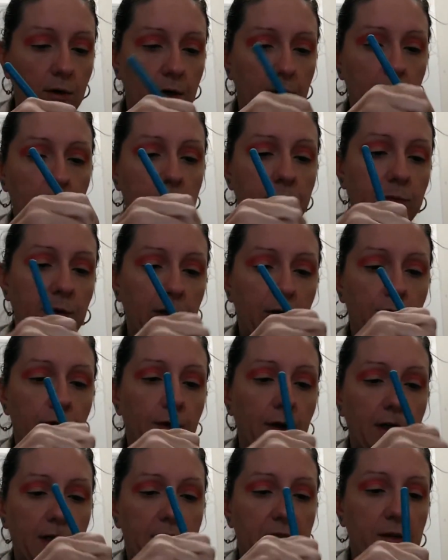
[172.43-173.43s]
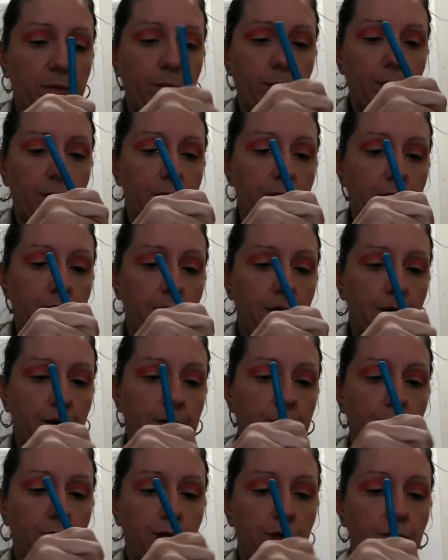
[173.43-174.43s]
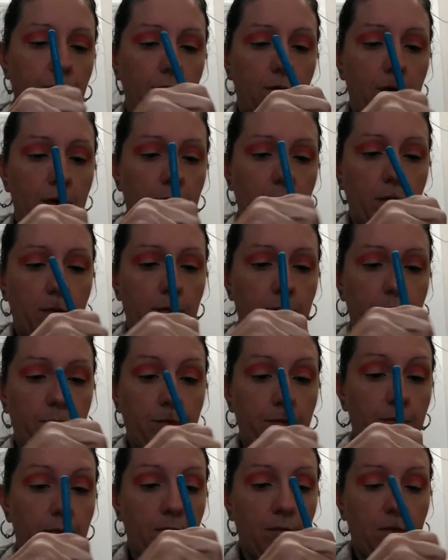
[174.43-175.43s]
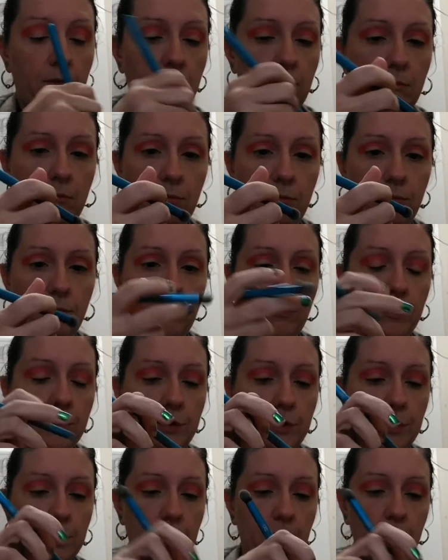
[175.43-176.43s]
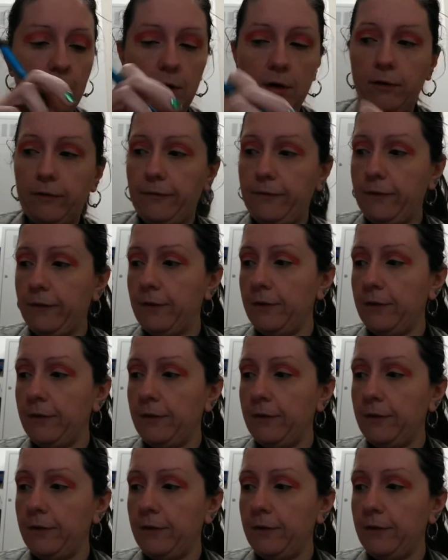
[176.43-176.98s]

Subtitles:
I use my dry sponge here to brush it off.